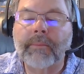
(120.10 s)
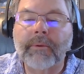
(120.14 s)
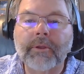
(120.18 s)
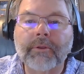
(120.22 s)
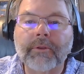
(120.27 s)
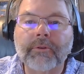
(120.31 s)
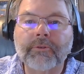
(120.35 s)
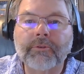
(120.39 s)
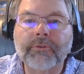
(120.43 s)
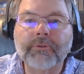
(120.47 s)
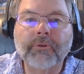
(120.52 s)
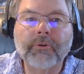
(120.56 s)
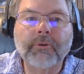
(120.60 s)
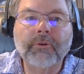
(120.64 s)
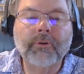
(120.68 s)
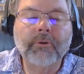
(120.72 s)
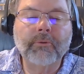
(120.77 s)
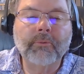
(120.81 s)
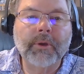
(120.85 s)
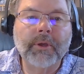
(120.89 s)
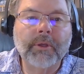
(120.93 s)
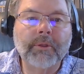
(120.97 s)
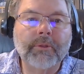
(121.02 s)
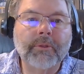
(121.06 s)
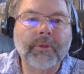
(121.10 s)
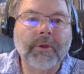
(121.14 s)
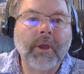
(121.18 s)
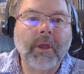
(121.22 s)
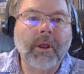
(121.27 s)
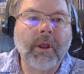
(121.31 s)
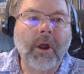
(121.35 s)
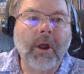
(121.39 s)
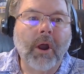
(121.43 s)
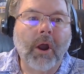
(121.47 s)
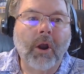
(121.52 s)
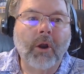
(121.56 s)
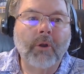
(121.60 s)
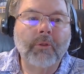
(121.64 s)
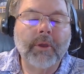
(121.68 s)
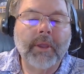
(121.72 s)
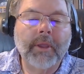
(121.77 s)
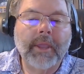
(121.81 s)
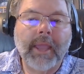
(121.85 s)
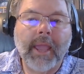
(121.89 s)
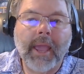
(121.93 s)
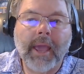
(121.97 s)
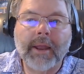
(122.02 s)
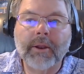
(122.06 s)
concerned with are the
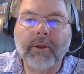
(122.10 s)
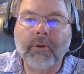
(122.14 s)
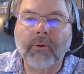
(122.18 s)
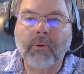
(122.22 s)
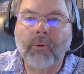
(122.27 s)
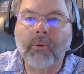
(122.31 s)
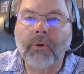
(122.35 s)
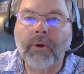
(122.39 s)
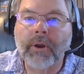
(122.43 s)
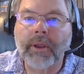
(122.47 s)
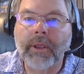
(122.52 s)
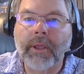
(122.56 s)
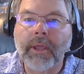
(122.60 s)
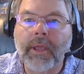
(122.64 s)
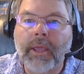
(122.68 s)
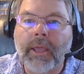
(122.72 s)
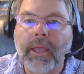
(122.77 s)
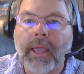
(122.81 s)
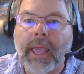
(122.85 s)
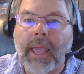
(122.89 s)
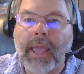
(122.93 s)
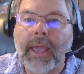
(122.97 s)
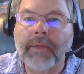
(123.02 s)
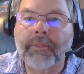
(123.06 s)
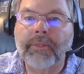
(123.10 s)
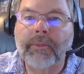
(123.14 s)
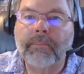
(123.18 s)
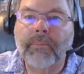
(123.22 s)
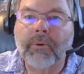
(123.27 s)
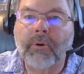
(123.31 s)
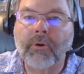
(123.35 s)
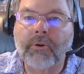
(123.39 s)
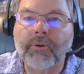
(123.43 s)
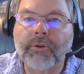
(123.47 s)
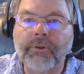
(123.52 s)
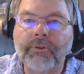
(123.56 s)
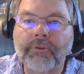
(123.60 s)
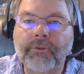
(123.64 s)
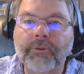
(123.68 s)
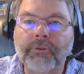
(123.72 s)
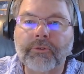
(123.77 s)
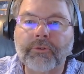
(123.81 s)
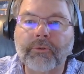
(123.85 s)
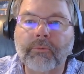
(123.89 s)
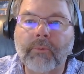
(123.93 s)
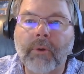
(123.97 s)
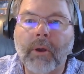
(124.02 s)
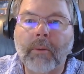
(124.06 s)
category and the purchases.
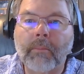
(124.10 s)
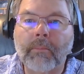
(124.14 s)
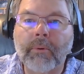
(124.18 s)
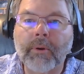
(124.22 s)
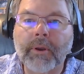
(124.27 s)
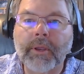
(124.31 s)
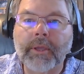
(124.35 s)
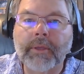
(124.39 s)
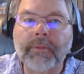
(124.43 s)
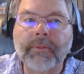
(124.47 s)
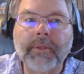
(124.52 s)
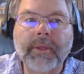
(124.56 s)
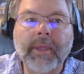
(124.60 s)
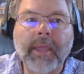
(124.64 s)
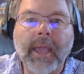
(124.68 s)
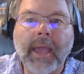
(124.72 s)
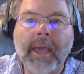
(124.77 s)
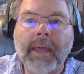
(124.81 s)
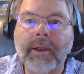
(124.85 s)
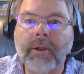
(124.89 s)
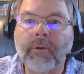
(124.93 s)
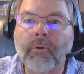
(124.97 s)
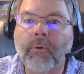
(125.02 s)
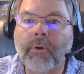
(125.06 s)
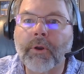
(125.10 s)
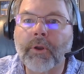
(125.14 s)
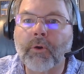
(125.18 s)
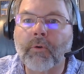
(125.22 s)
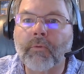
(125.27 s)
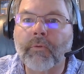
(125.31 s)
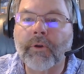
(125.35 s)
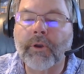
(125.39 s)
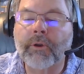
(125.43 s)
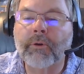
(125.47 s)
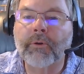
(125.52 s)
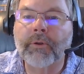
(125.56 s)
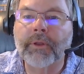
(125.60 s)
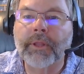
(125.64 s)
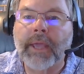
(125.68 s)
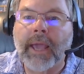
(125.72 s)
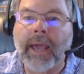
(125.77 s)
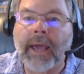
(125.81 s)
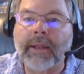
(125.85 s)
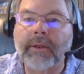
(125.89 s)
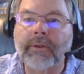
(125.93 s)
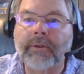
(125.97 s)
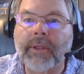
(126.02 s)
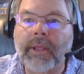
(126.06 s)
So I'll bring in the category over here in the
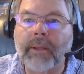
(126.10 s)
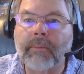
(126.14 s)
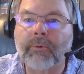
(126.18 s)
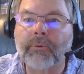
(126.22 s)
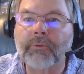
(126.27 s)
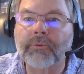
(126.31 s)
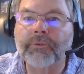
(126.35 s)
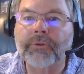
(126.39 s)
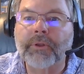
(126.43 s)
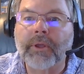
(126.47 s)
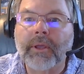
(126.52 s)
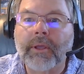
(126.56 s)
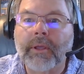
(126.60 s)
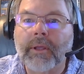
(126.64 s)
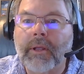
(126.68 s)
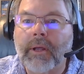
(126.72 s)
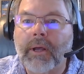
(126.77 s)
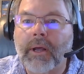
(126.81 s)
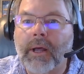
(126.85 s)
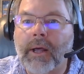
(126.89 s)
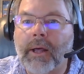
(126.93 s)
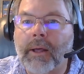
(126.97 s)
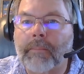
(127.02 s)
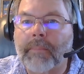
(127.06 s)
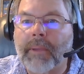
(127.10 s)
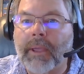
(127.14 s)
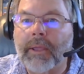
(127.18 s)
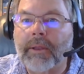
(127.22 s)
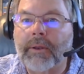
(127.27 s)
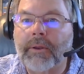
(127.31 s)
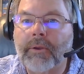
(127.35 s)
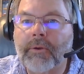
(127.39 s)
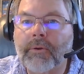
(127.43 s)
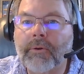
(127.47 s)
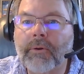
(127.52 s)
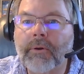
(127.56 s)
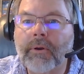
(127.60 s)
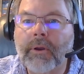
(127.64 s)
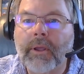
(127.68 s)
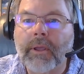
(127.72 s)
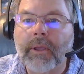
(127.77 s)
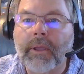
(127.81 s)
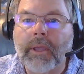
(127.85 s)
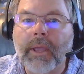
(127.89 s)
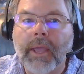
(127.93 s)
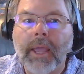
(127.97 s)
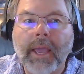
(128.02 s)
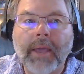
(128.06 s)
Add Tables pane here,
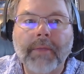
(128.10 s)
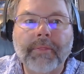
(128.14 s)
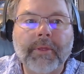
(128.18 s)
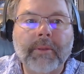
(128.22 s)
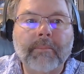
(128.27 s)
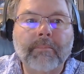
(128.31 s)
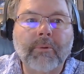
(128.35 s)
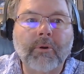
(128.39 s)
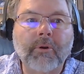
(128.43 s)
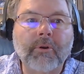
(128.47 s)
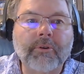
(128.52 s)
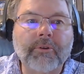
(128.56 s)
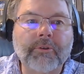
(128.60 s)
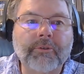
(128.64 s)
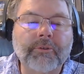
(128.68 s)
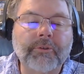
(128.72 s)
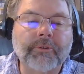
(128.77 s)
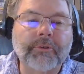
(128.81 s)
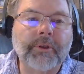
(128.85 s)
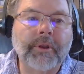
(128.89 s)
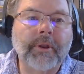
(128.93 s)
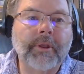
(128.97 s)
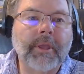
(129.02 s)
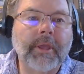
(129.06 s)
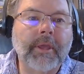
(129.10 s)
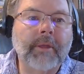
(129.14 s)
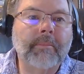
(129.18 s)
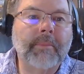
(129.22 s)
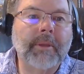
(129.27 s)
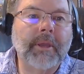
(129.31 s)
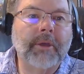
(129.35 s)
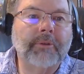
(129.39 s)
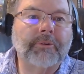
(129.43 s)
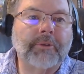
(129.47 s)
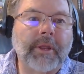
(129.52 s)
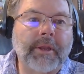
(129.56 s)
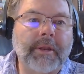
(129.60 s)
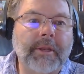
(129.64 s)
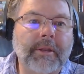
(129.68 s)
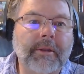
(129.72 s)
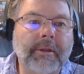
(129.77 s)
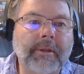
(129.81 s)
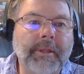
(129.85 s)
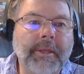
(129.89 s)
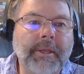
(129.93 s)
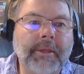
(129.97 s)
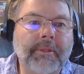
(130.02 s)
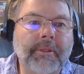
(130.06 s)
and then purchases. And again, because I did
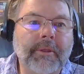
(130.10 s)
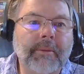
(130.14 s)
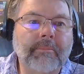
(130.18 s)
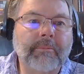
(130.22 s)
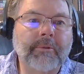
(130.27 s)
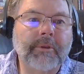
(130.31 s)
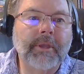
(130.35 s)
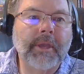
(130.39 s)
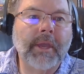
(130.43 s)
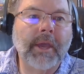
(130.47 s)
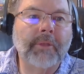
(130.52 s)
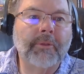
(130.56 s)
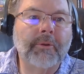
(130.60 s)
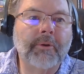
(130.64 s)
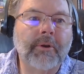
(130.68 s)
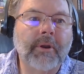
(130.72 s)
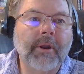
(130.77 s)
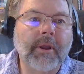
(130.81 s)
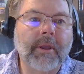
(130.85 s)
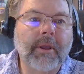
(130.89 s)
link them together,